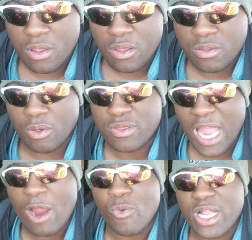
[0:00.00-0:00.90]
So
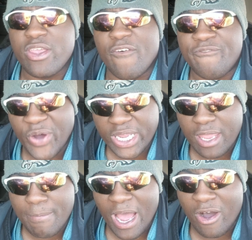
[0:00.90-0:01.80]
stop running your
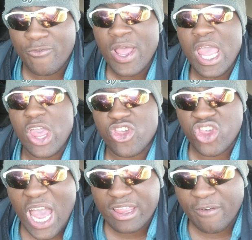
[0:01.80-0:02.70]
fucking mouth and
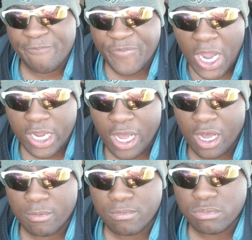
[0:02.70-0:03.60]
shut the fuck up.